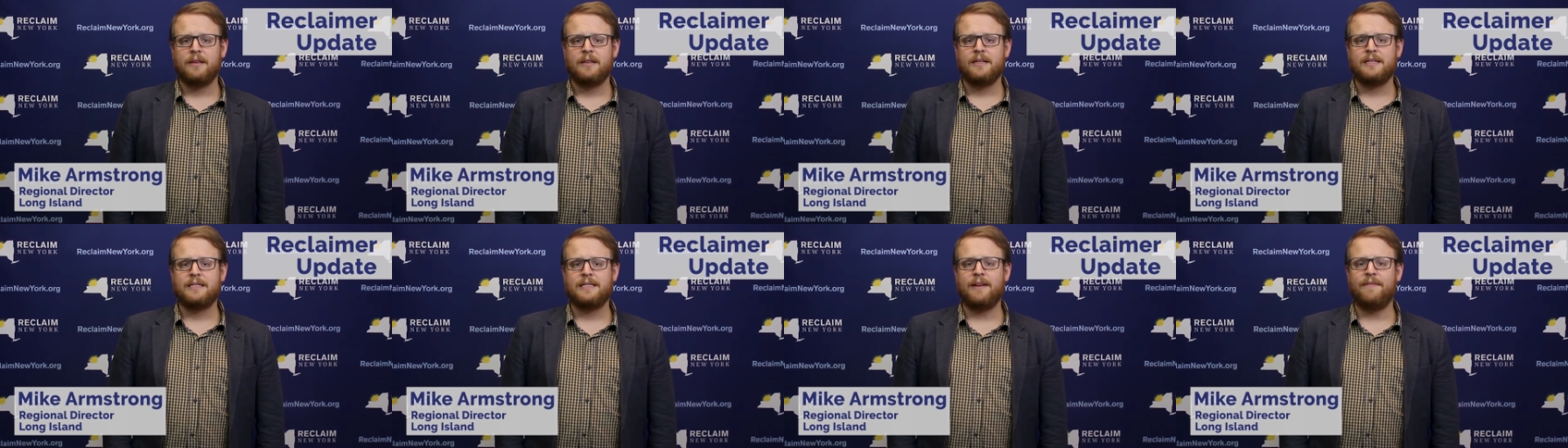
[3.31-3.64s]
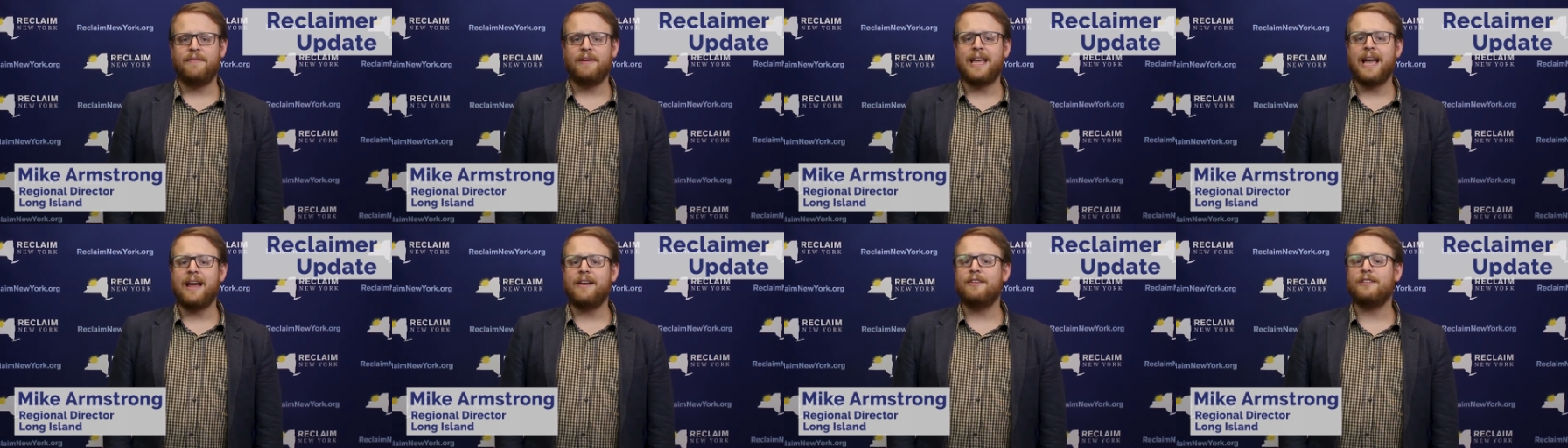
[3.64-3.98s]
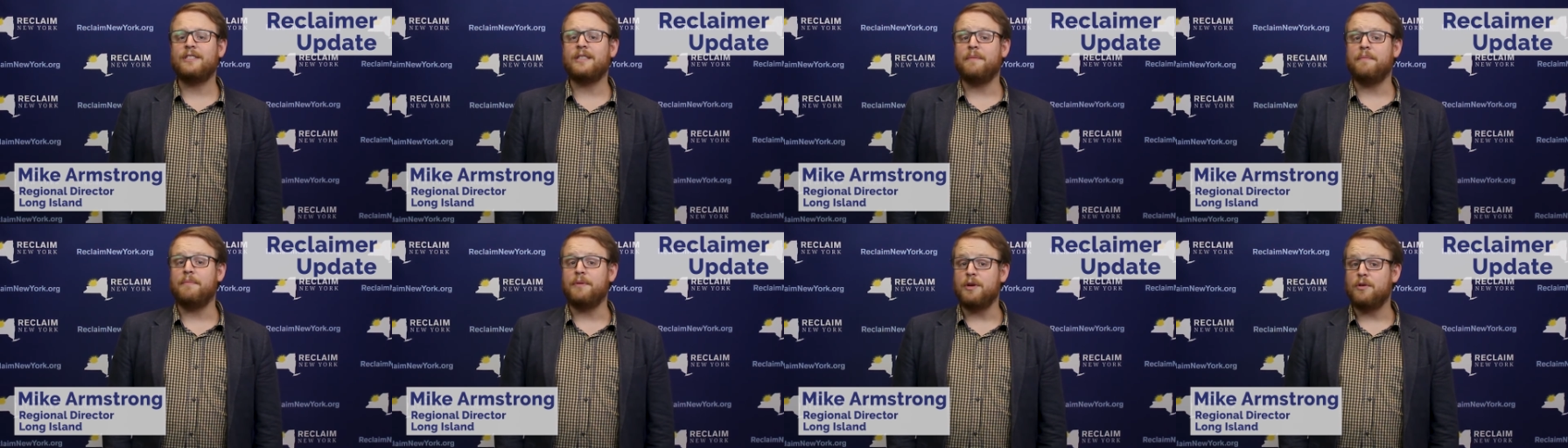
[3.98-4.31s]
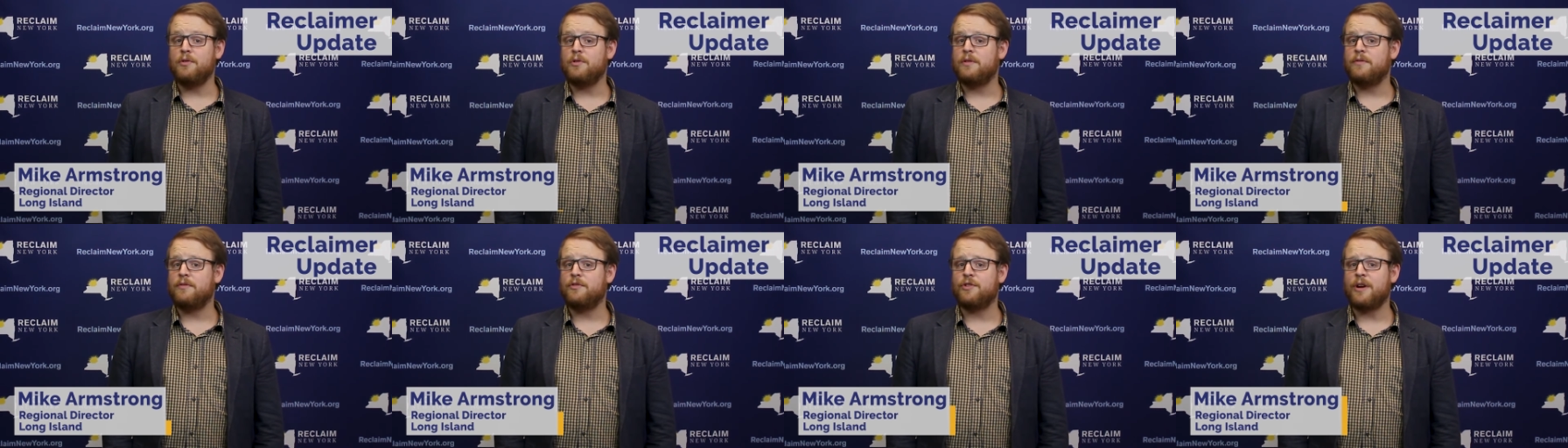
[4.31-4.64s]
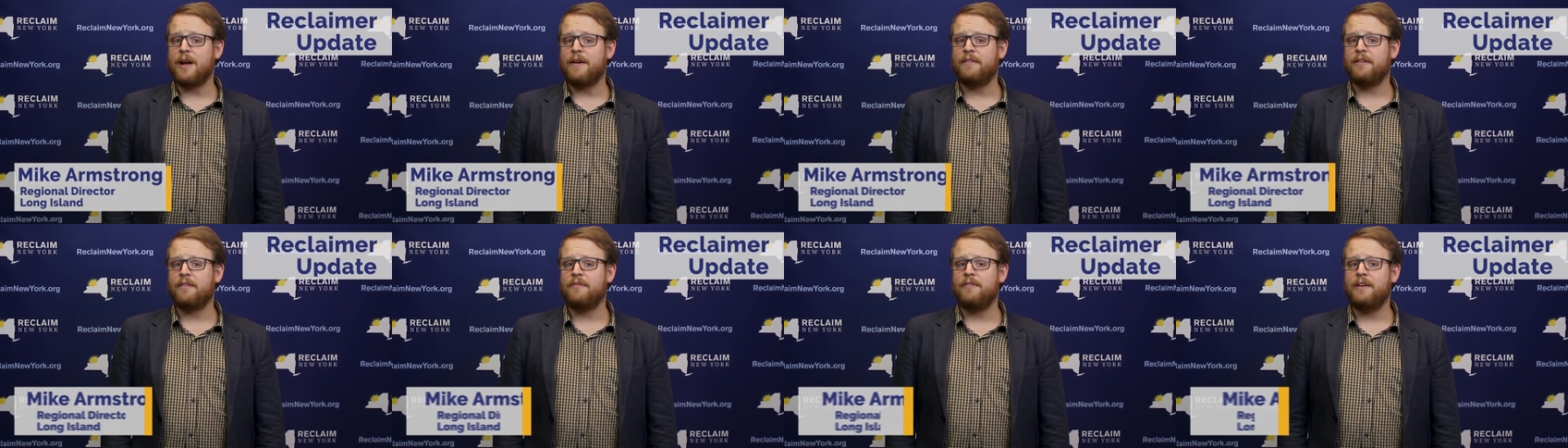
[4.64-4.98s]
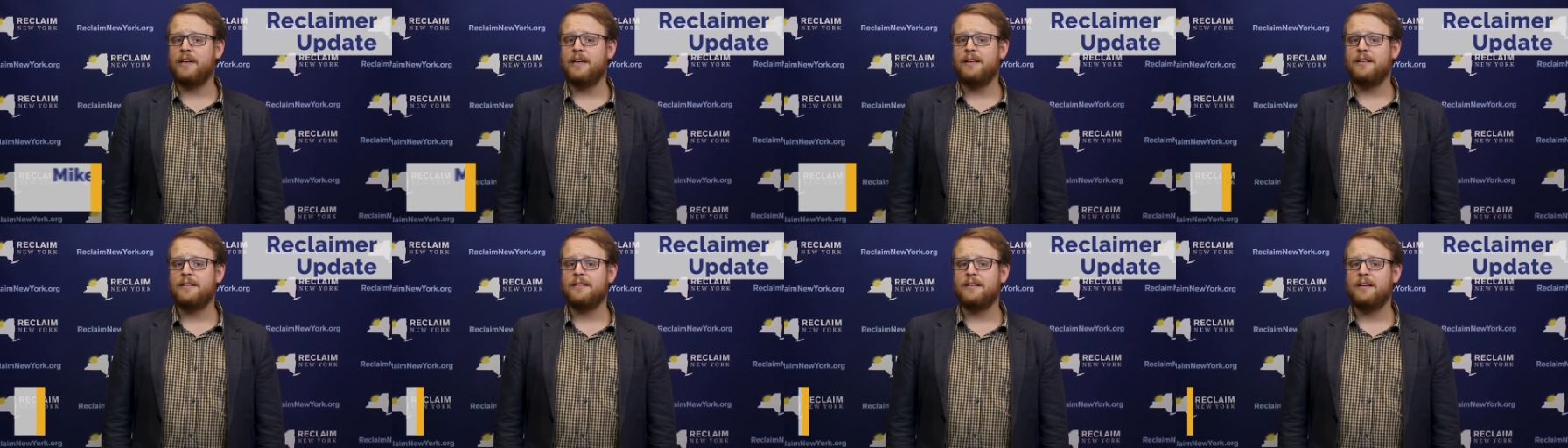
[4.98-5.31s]
Suffolk County's abuse of traffic
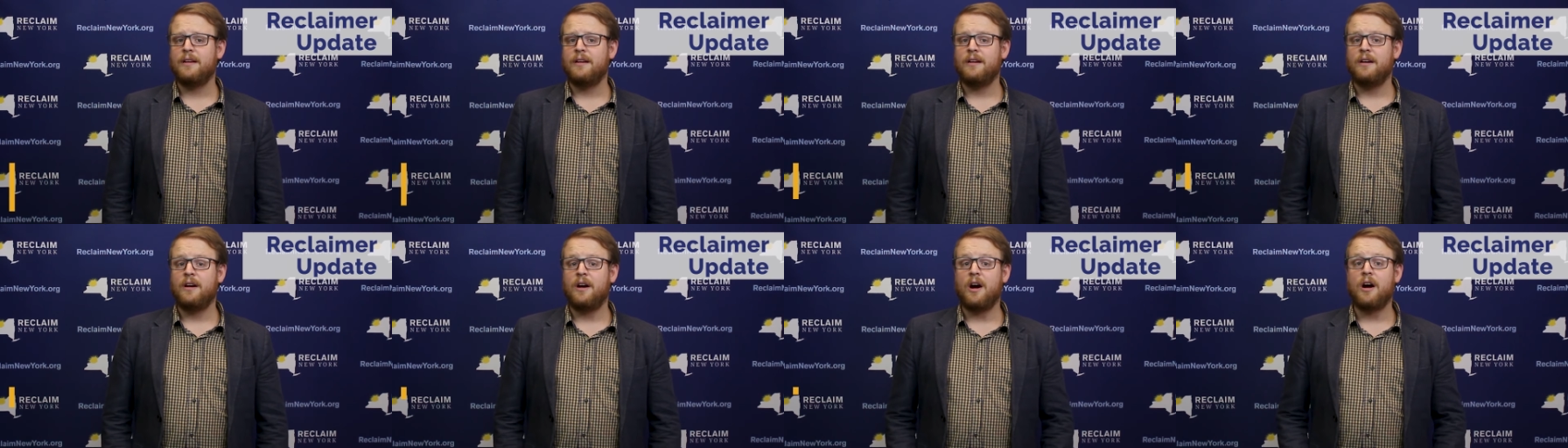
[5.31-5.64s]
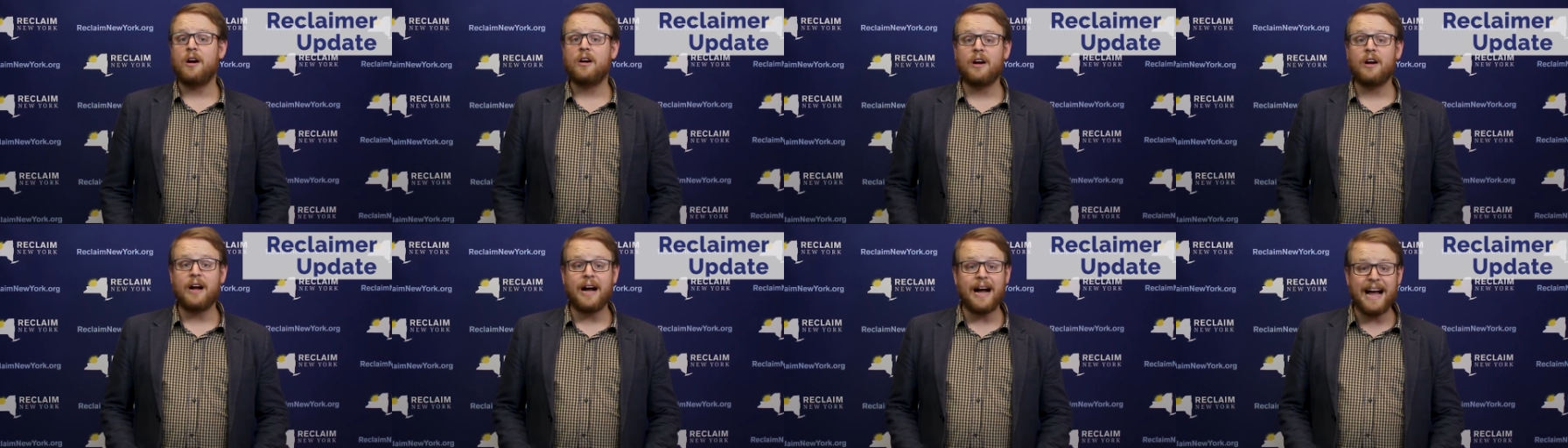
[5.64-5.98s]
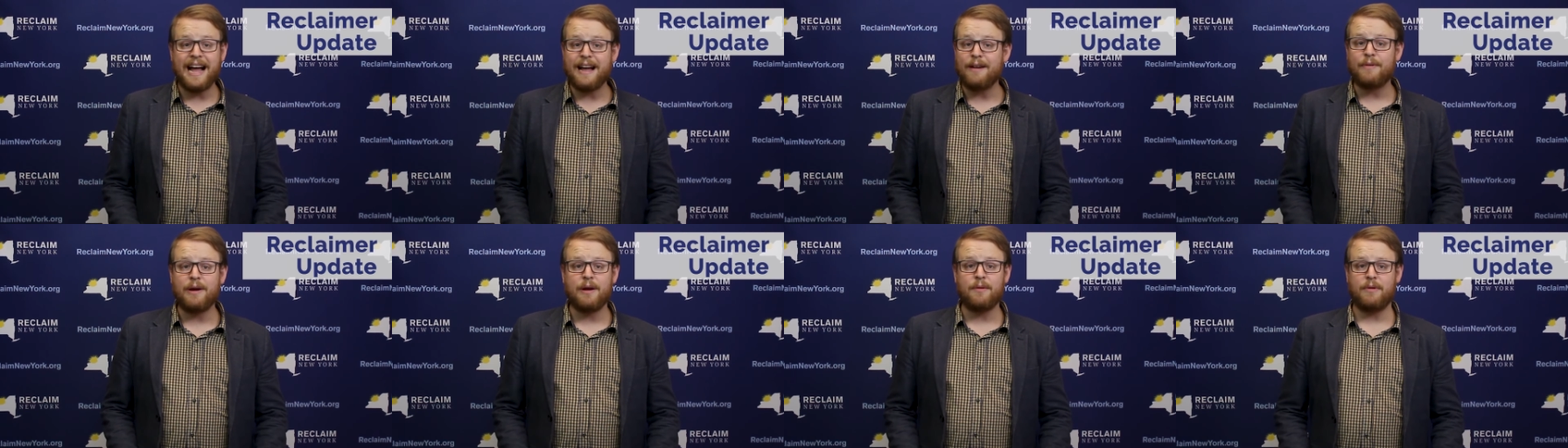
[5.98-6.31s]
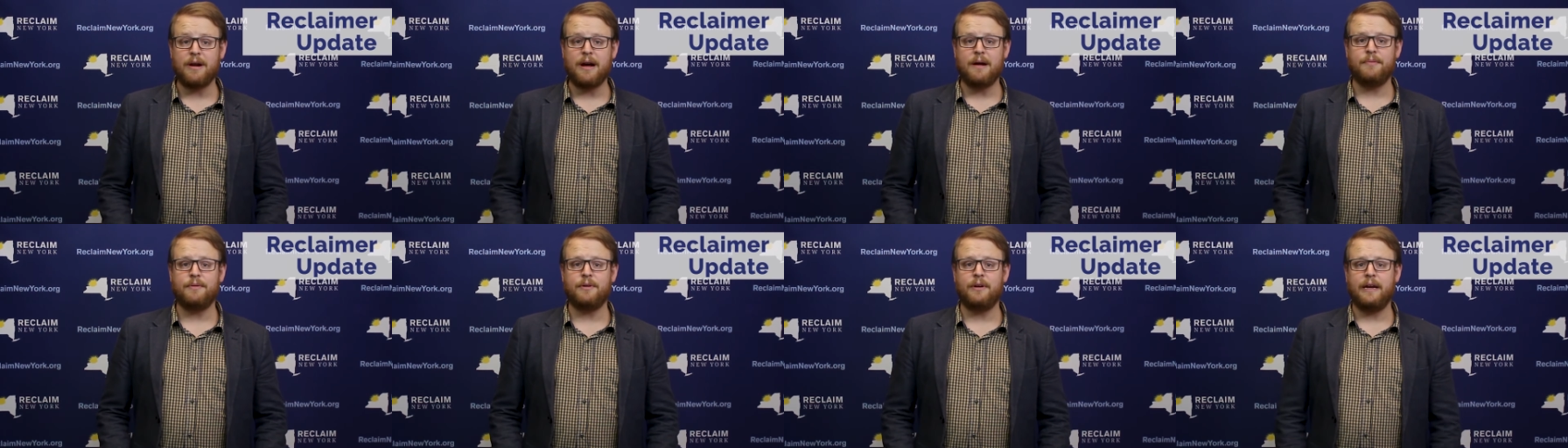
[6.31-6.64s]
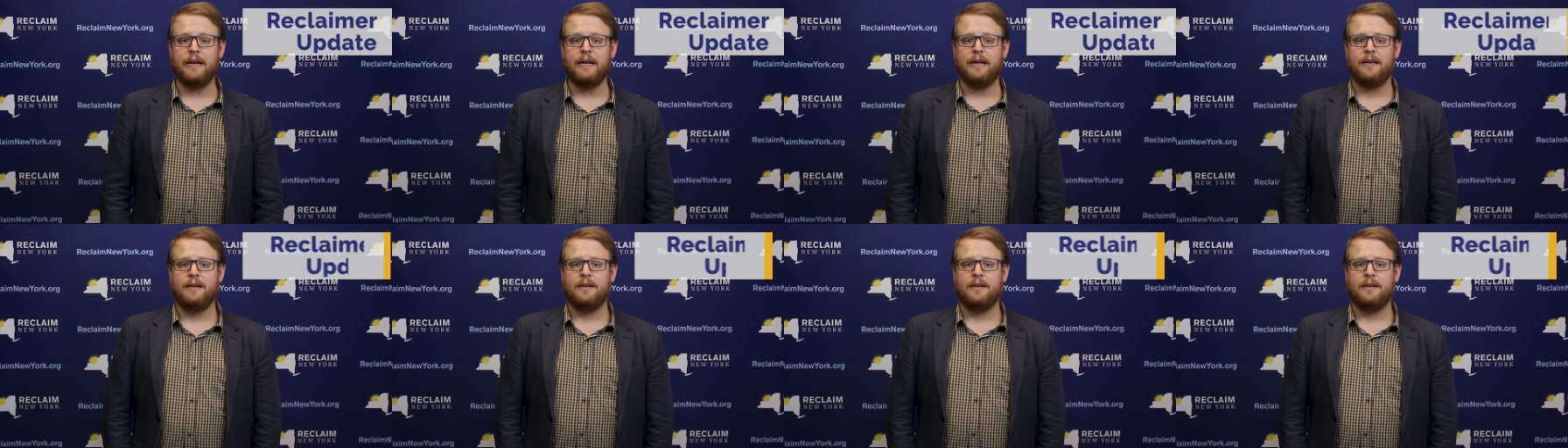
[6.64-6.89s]
fees are highway robbery,